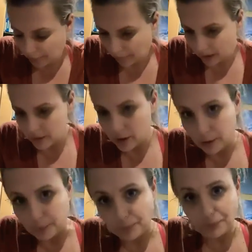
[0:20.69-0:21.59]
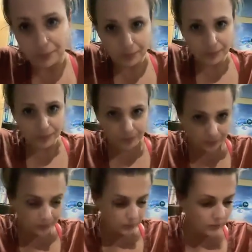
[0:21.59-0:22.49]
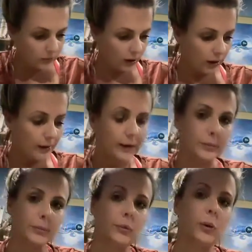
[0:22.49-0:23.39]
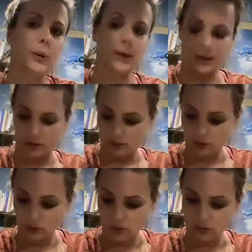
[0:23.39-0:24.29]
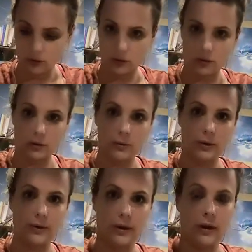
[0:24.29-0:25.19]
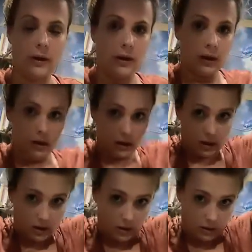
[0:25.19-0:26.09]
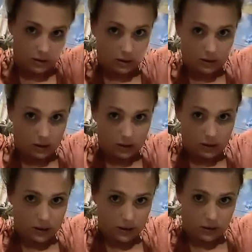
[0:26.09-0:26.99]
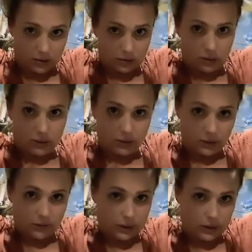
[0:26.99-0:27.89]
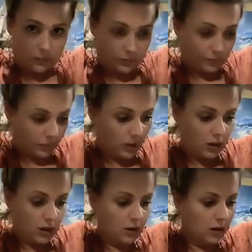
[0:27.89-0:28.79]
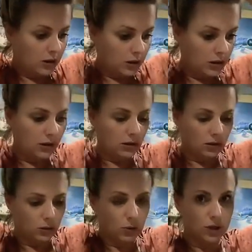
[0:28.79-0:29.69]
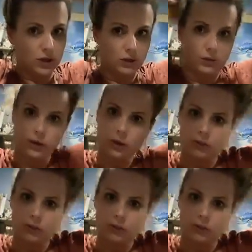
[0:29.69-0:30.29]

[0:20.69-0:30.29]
So, what we're gonna start with is take your hair down or whatever if it's up, and you're gonna brush it out really good.